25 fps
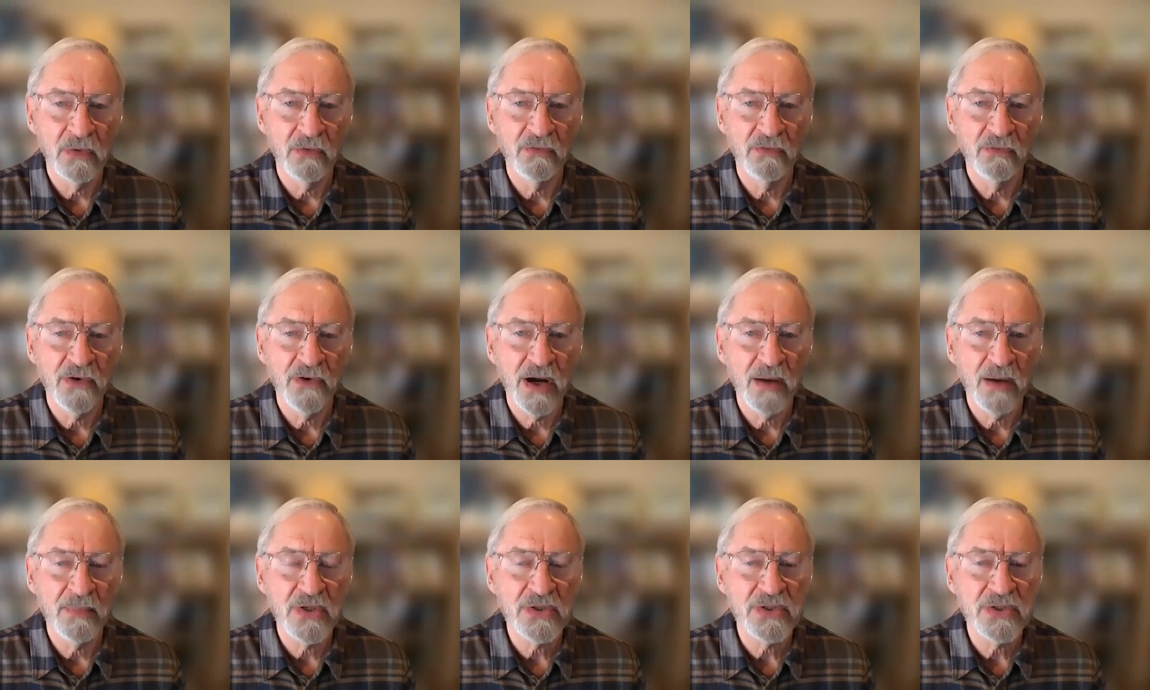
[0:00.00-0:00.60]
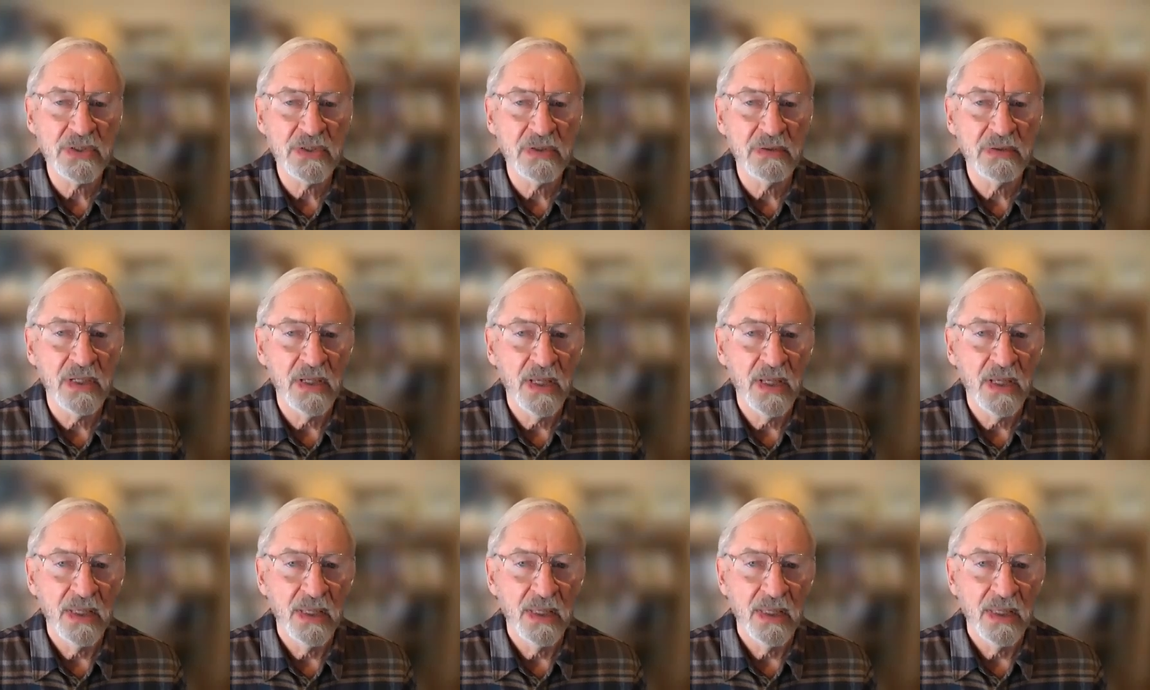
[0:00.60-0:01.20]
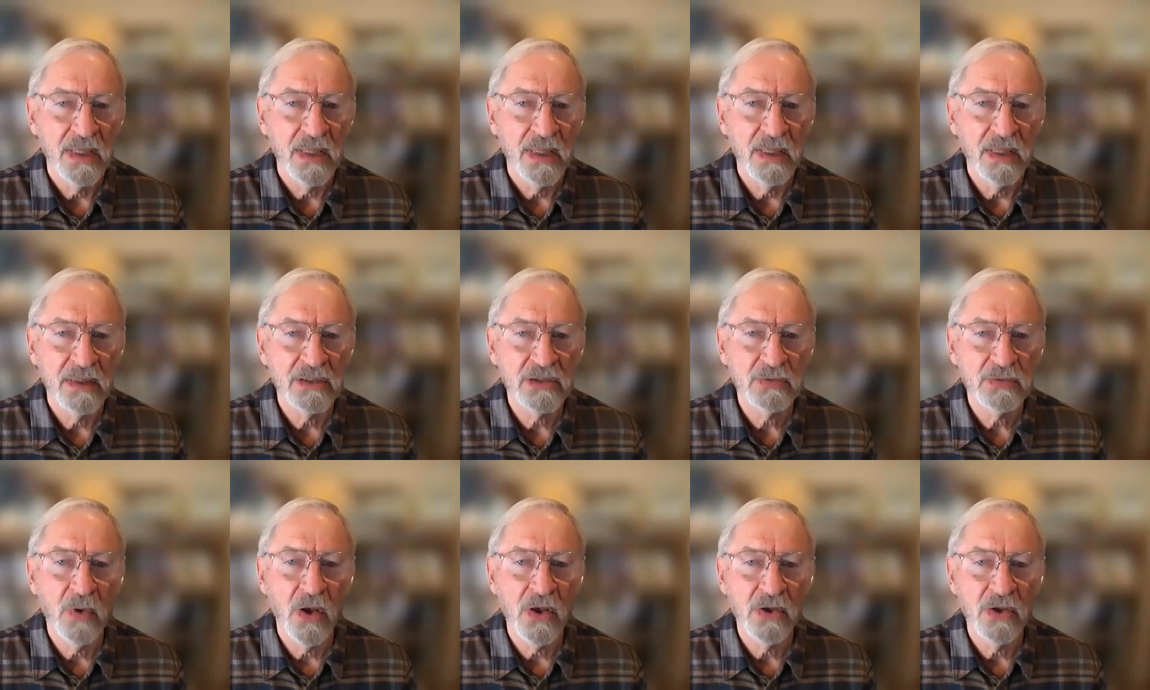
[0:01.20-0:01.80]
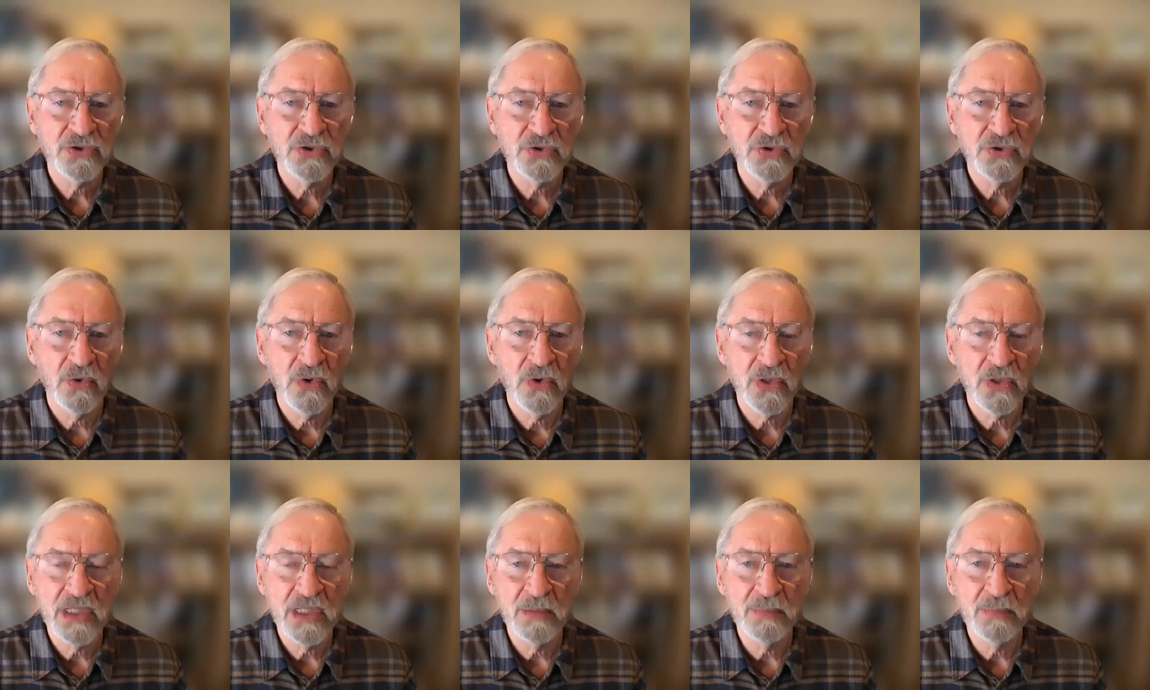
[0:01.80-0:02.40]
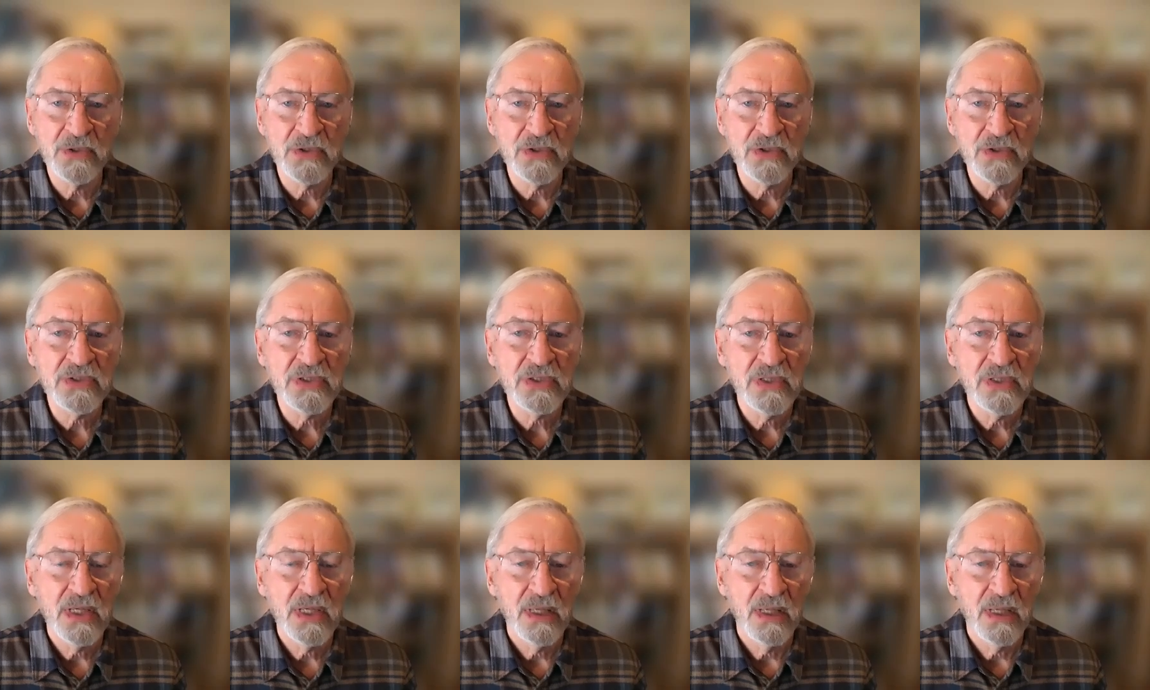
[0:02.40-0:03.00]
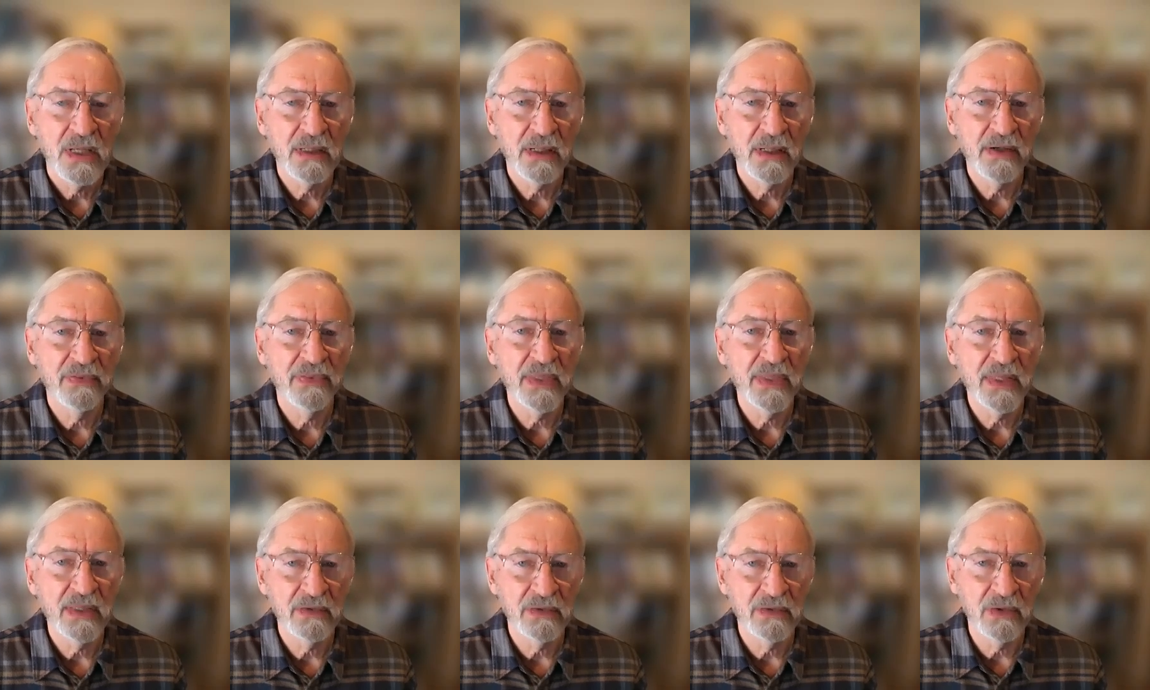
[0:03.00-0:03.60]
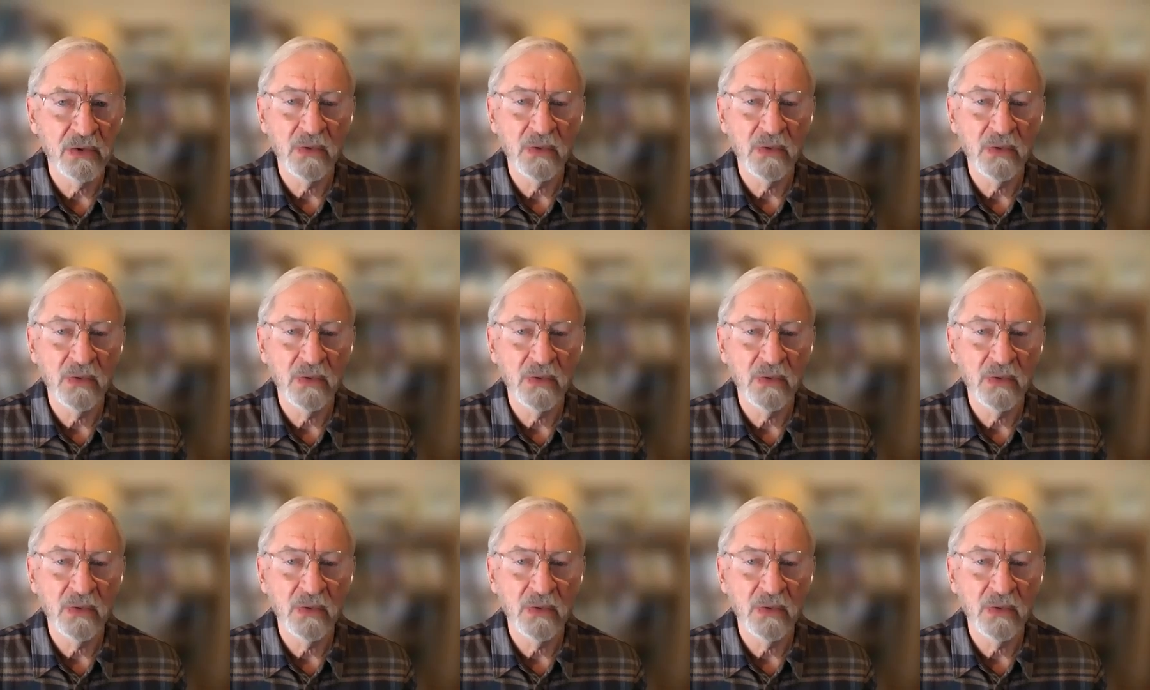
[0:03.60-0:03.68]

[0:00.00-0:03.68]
farmers and small storekeepers kind of thing.